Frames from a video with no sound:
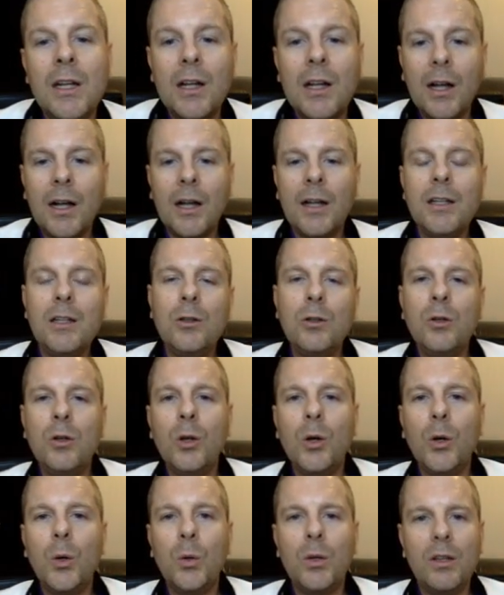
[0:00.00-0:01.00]
How do you
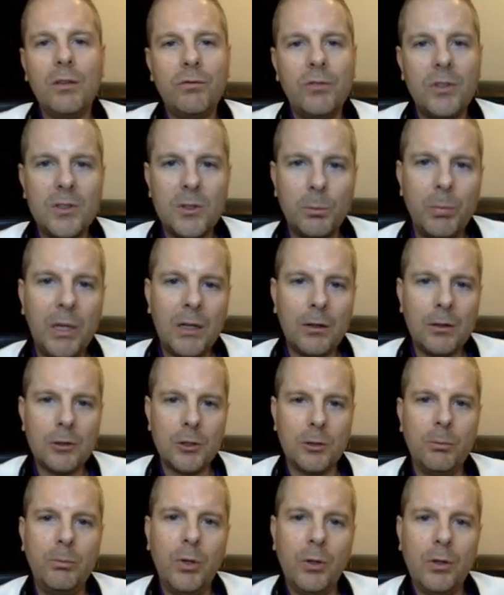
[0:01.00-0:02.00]
know if it's bearish
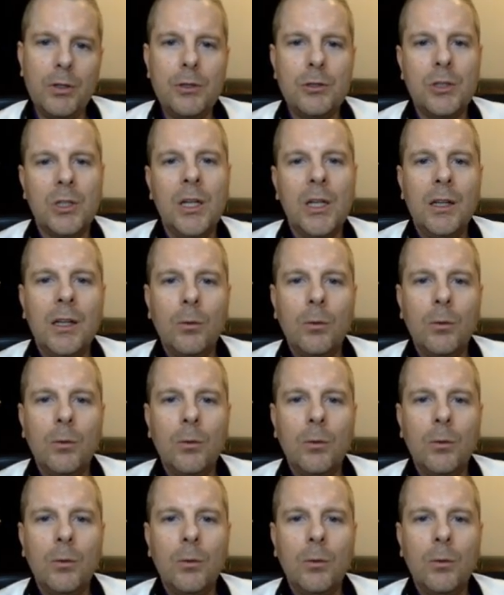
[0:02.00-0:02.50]
or bullish?